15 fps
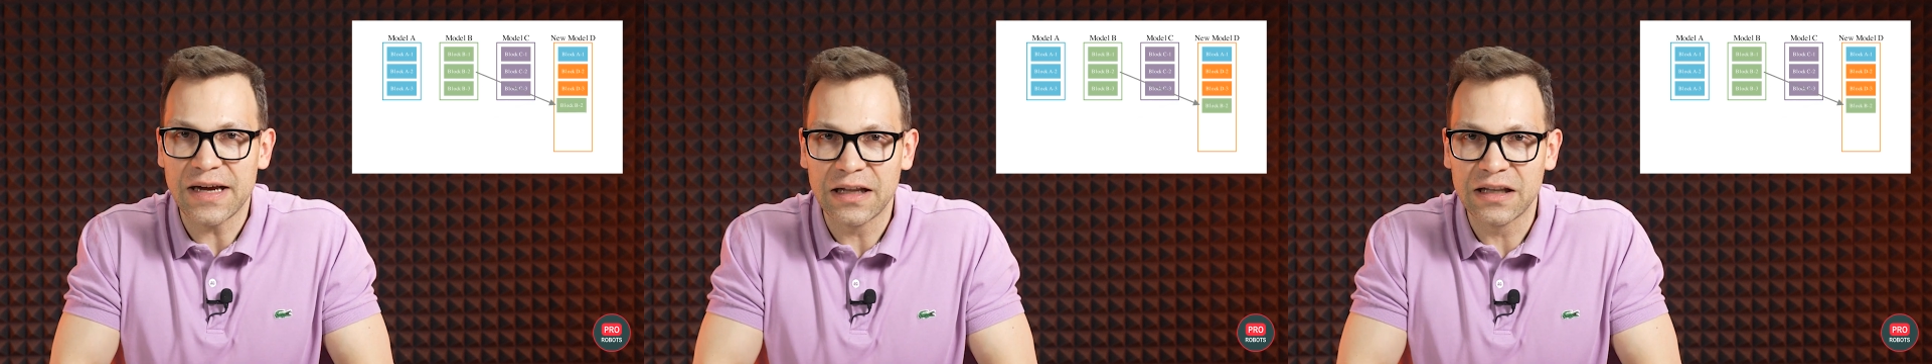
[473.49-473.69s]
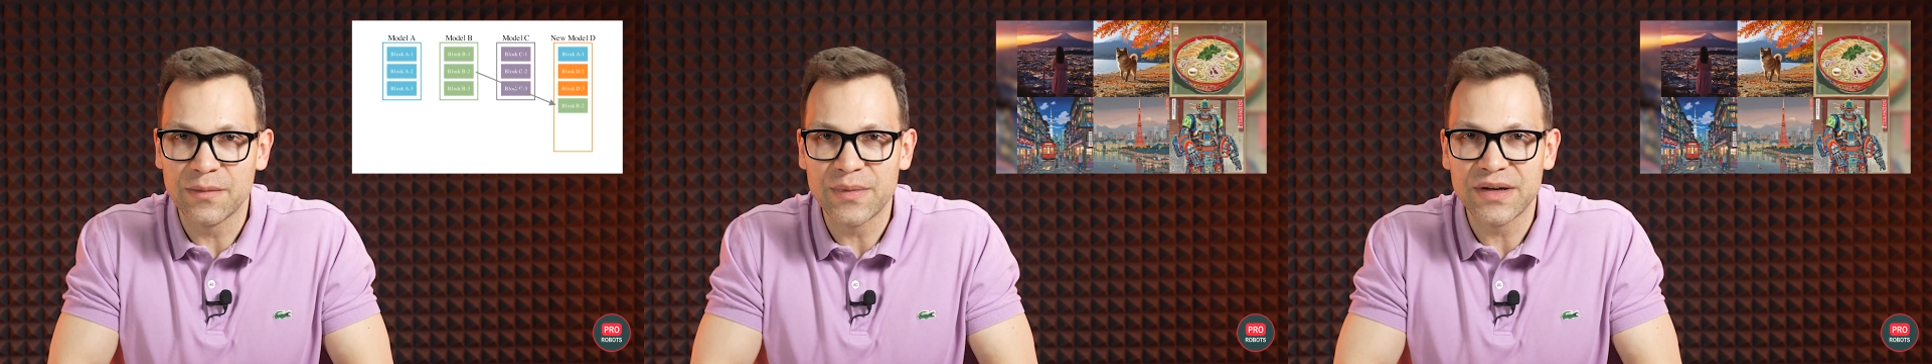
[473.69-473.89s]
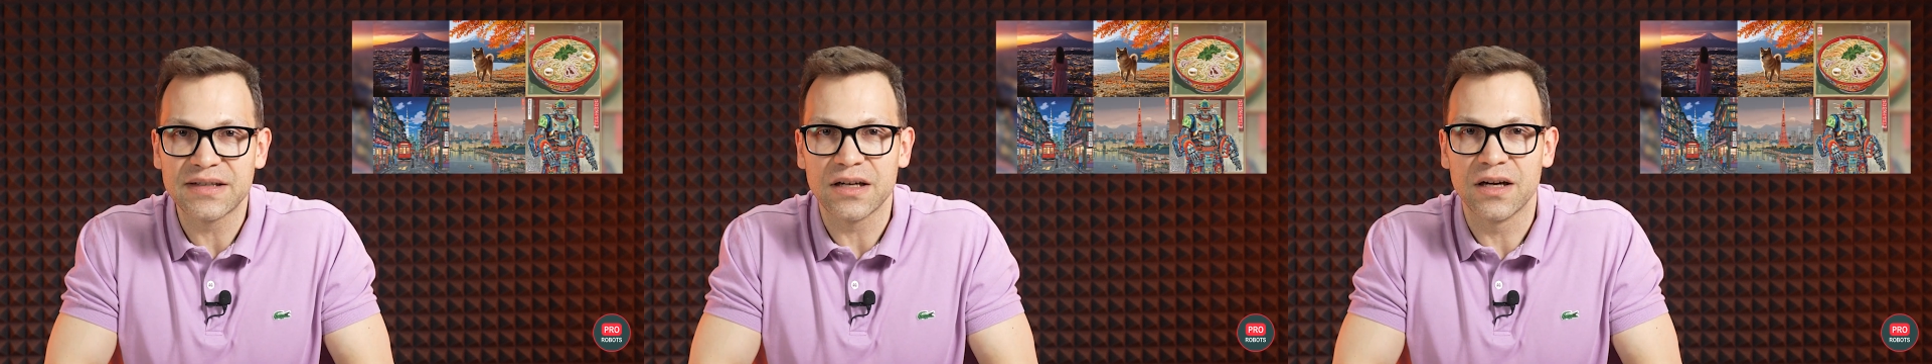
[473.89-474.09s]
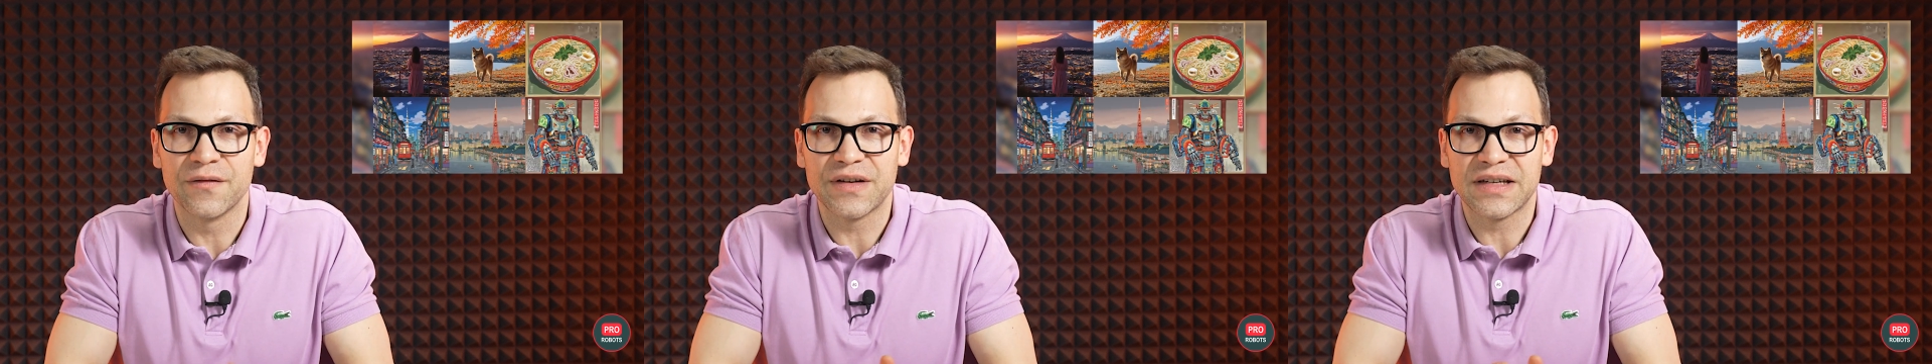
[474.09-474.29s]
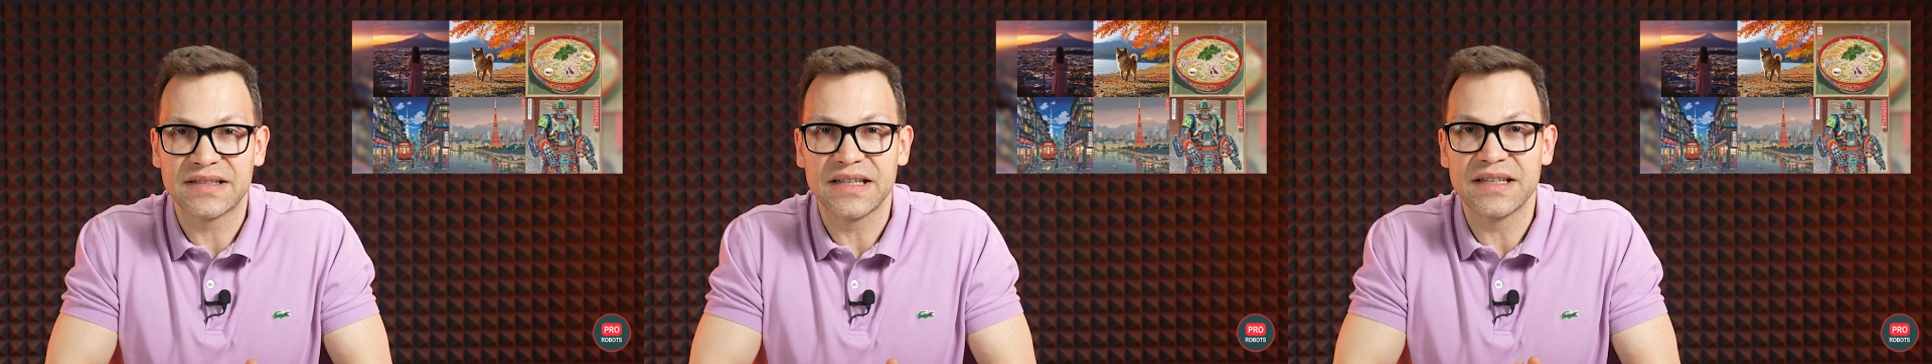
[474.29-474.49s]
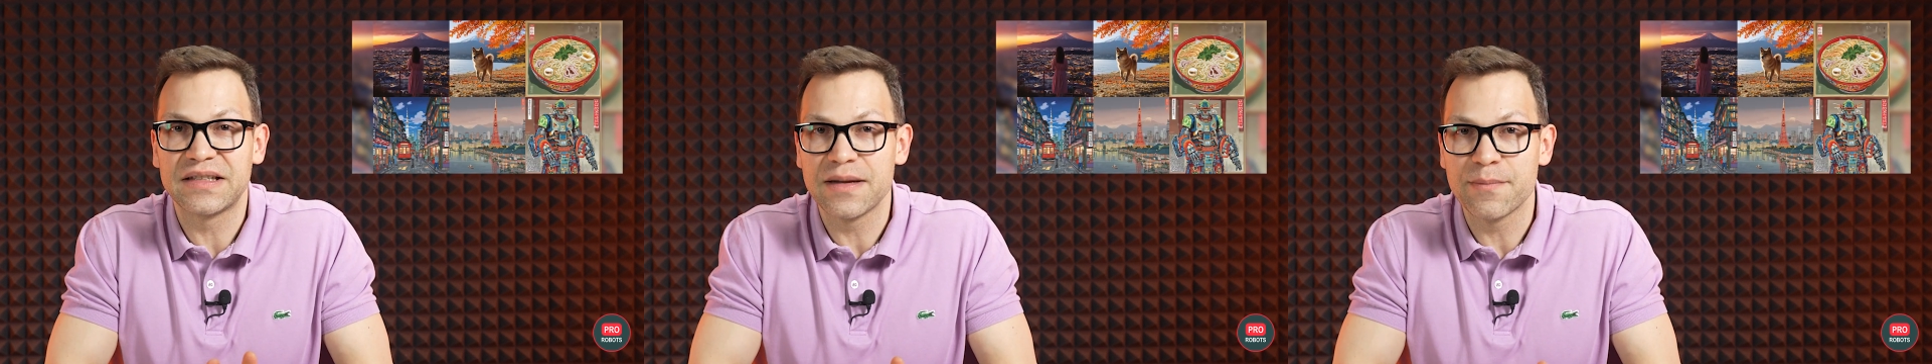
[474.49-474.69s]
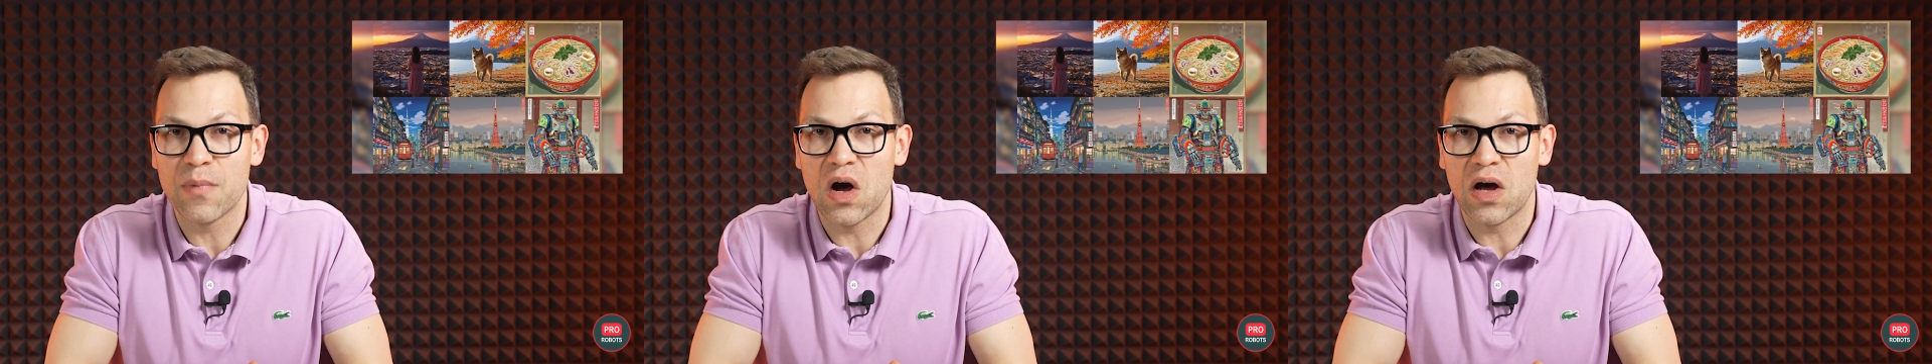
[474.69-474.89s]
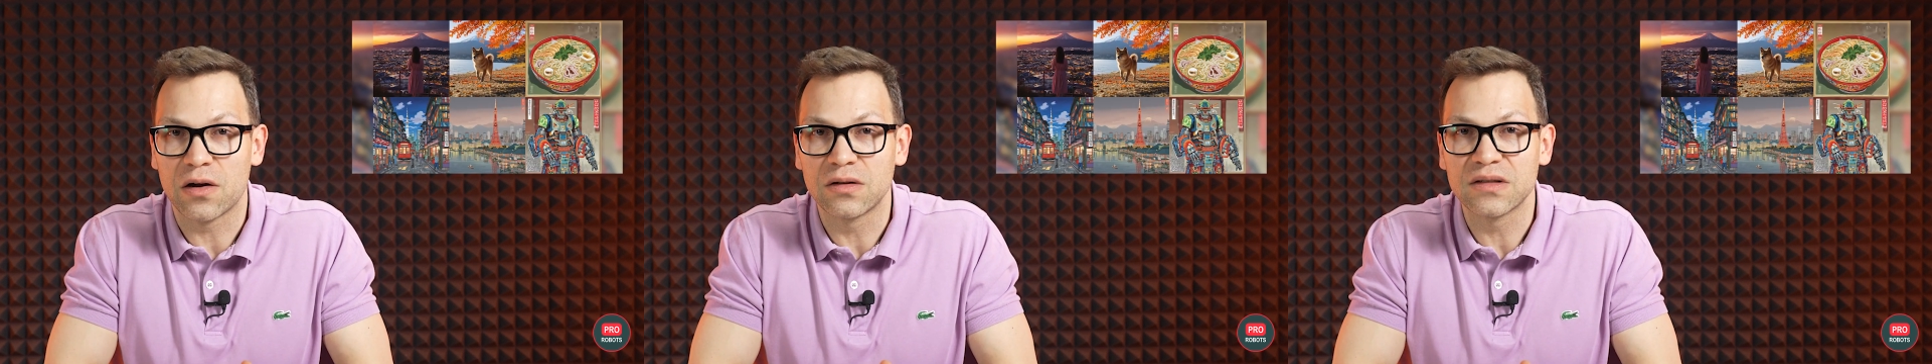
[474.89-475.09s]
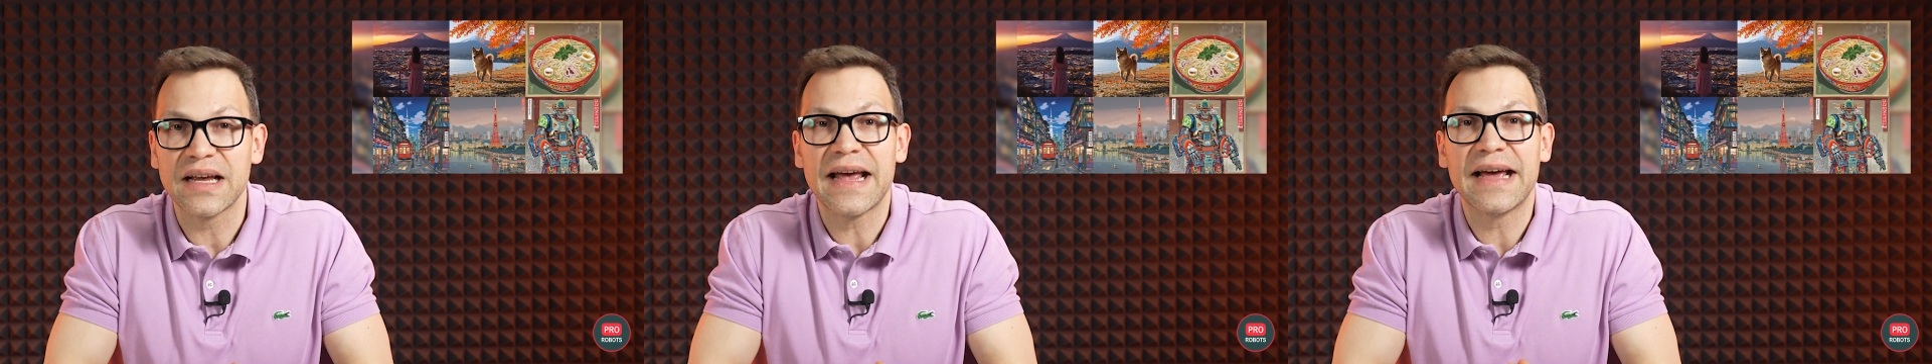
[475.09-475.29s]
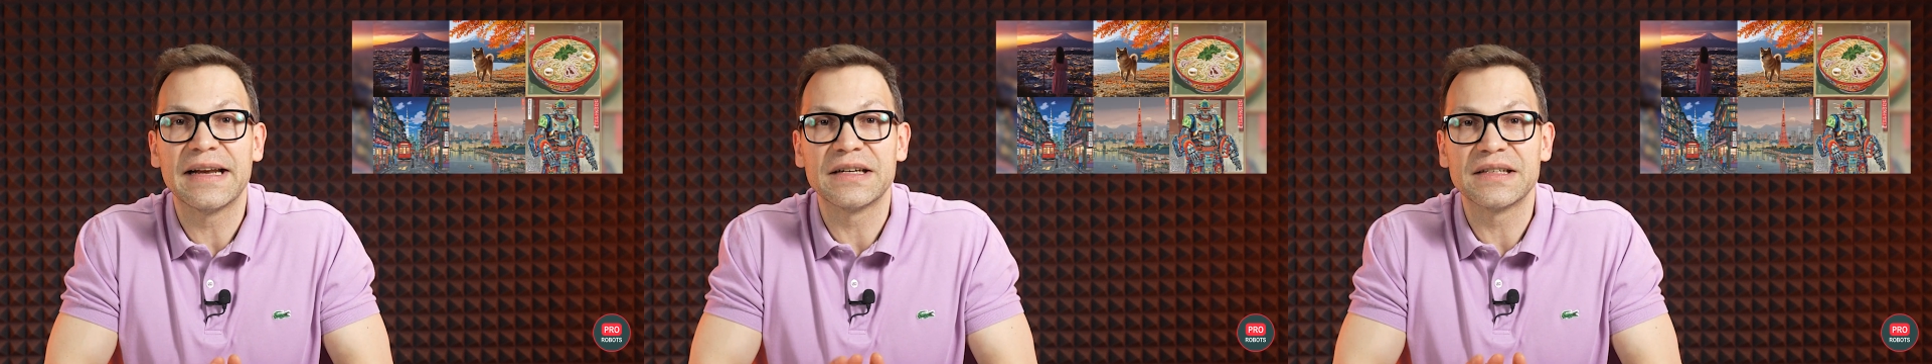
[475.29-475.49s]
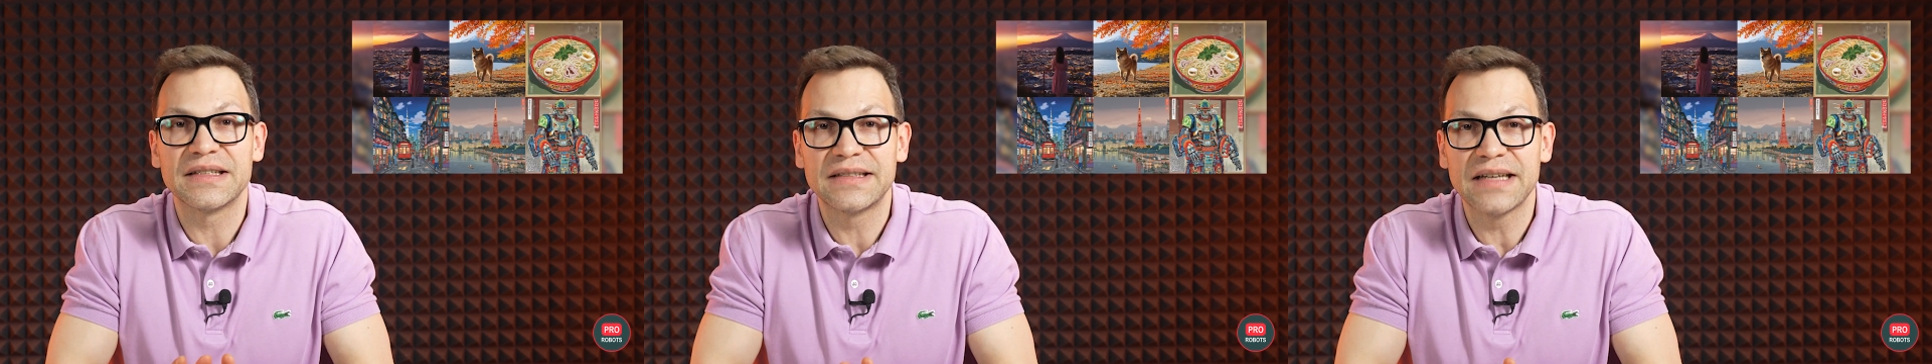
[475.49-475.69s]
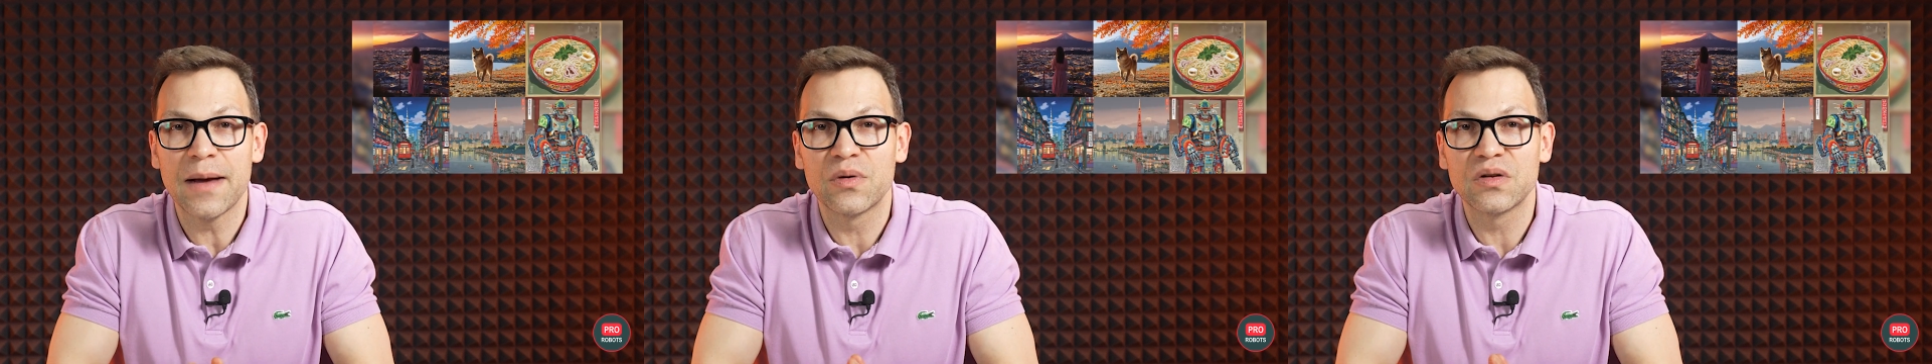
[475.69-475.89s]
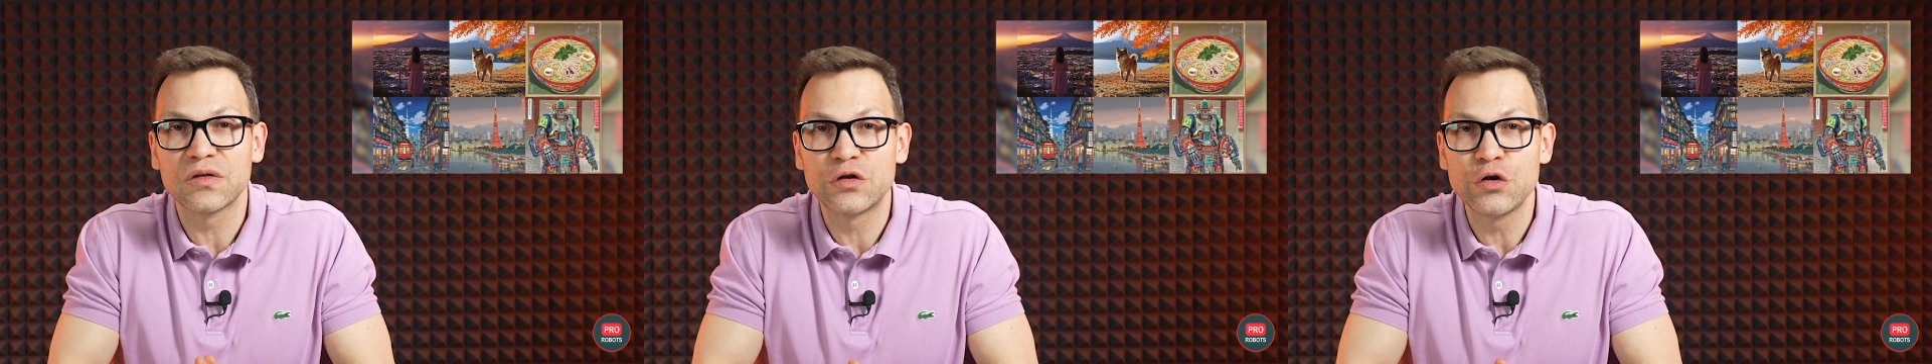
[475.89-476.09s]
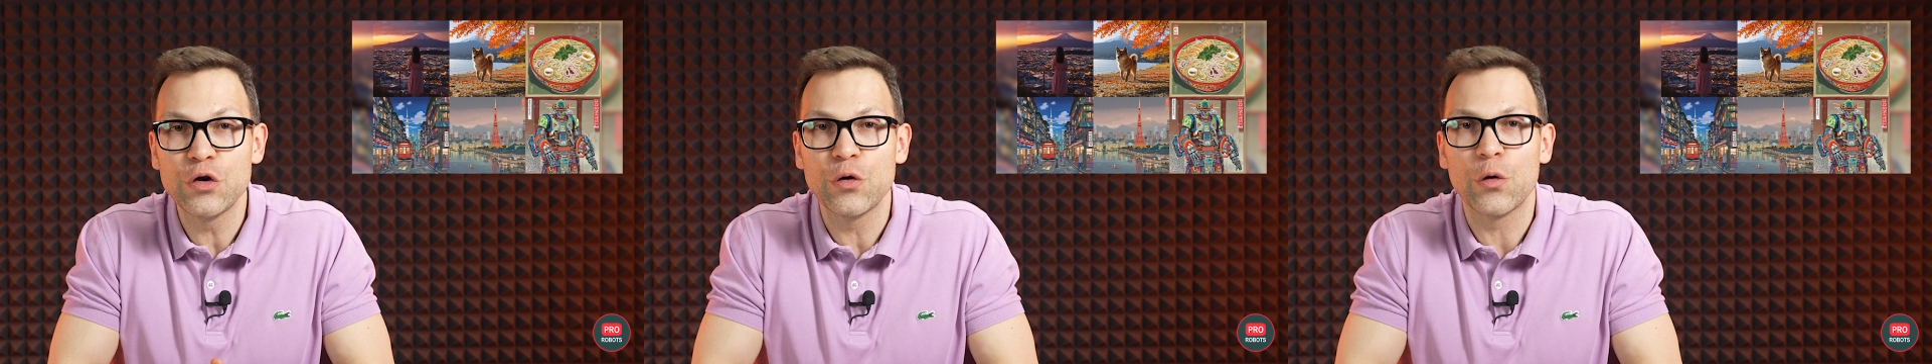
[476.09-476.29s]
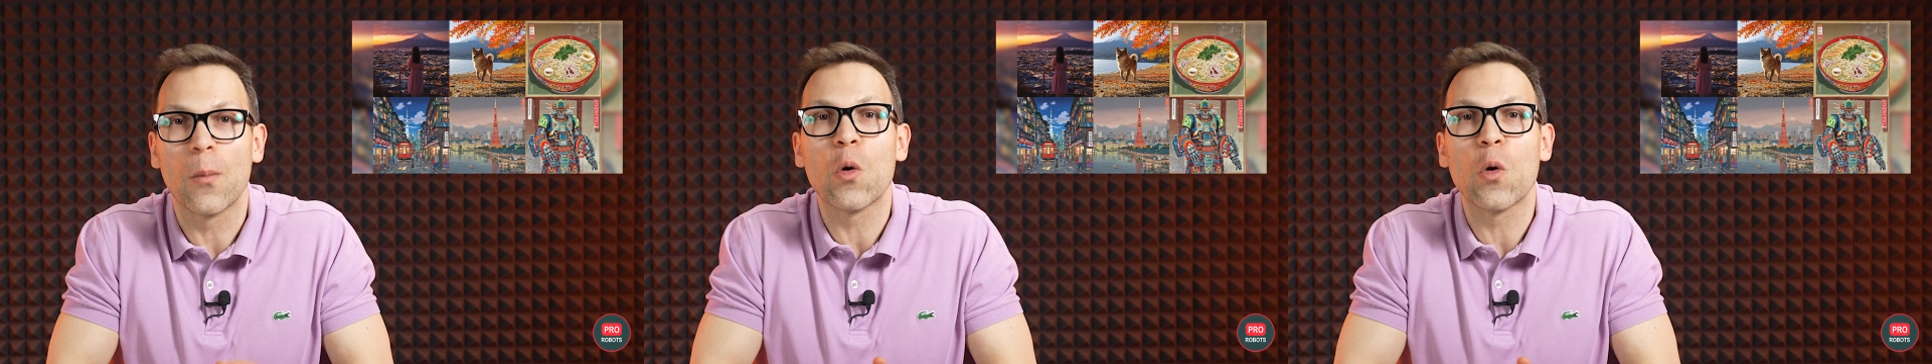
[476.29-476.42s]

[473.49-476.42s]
elements of existing models and assembles new,